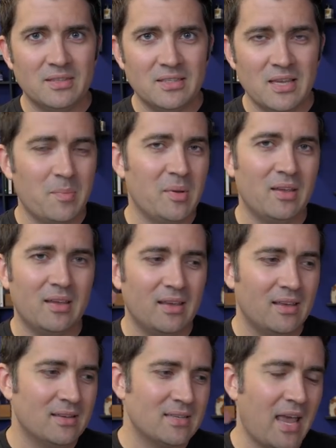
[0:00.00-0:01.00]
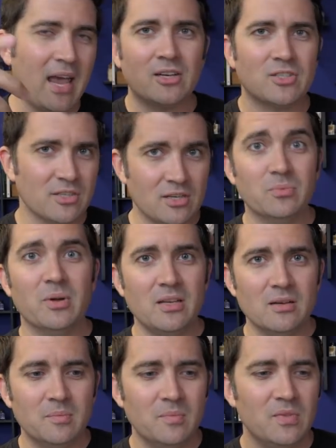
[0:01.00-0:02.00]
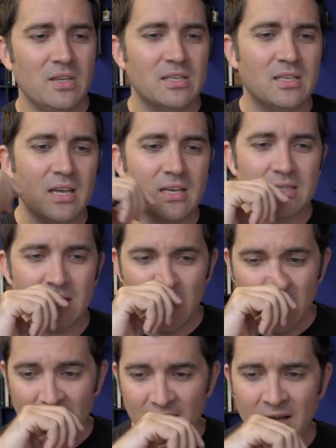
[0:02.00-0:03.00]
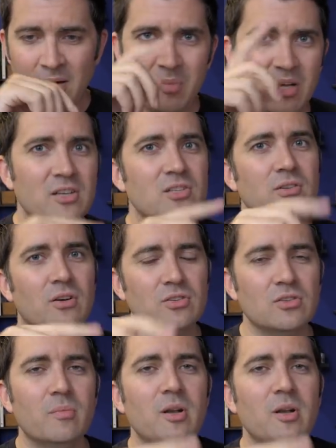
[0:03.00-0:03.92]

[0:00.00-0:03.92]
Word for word: tipping is actually iridium these days, um, because there are so